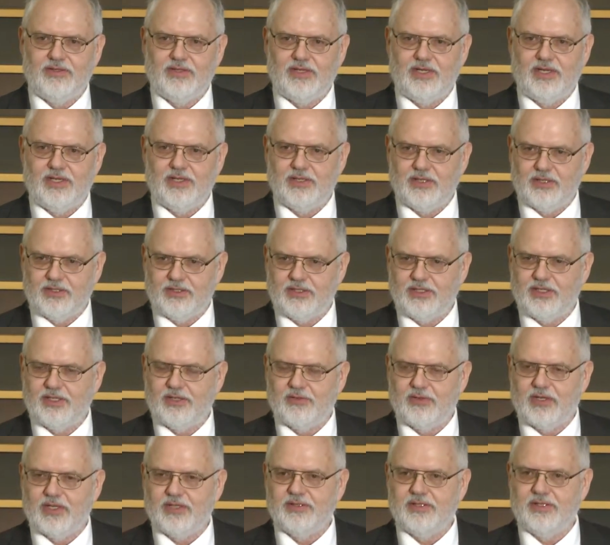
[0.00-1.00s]
on the
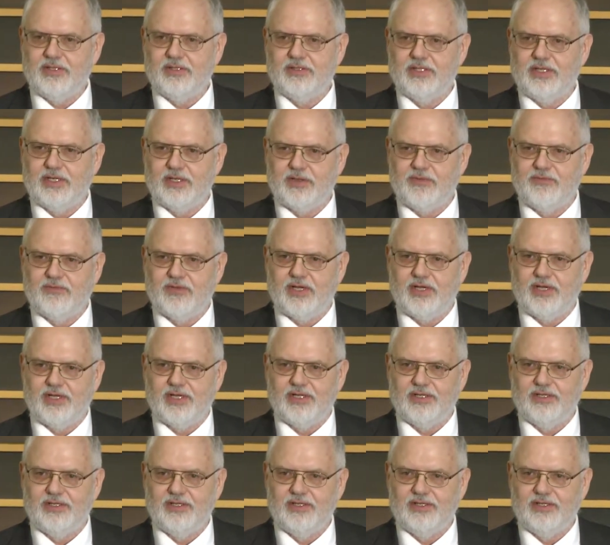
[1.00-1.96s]
cloud, I think that's fine.